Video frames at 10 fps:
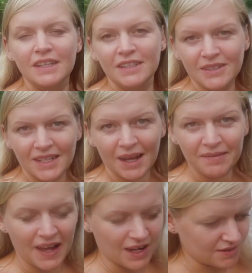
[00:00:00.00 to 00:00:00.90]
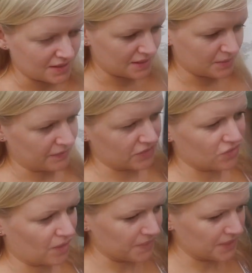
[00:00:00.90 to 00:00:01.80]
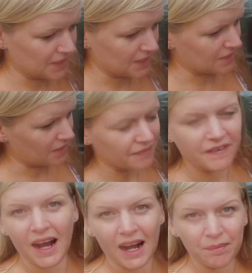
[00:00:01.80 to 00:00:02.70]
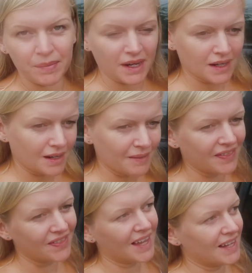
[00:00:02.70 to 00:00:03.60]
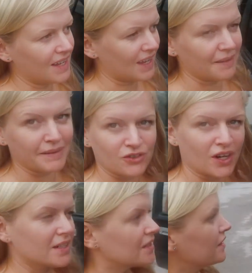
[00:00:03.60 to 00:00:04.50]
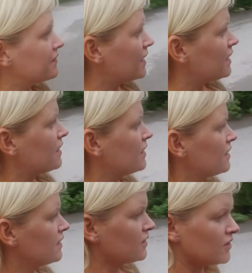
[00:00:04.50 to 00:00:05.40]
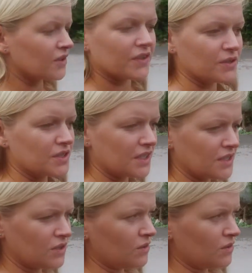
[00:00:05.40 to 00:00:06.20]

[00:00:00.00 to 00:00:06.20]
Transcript: No time for errands. We have to drop these kids off at piano, and then I will try and deliver all those things.